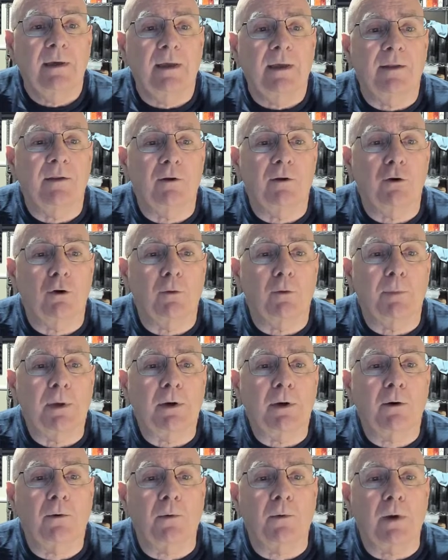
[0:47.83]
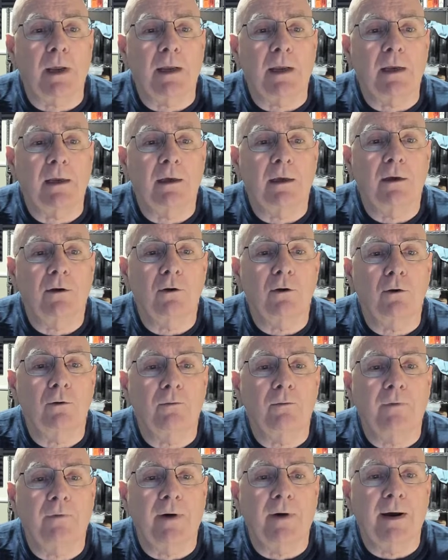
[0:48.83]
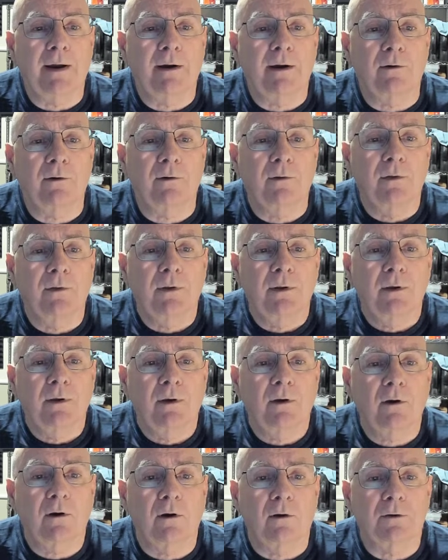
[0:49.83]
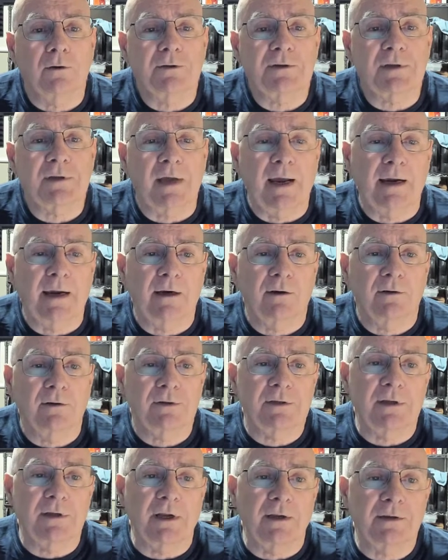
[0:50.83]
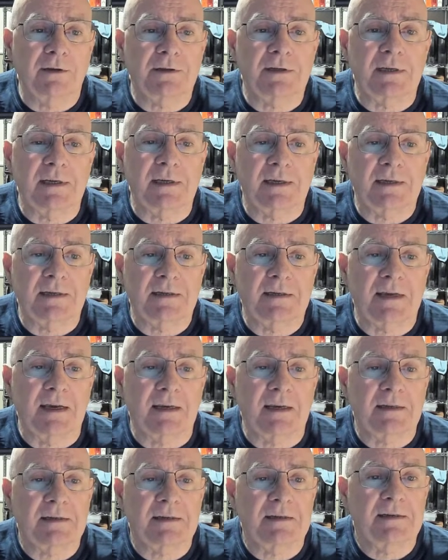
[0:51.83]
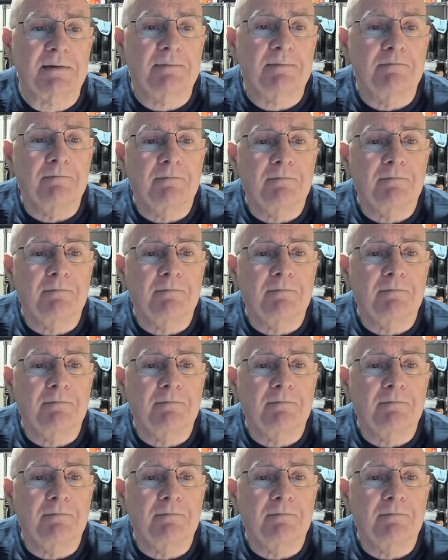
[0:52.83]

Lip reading: and then you'll be creating a new file called styles.css.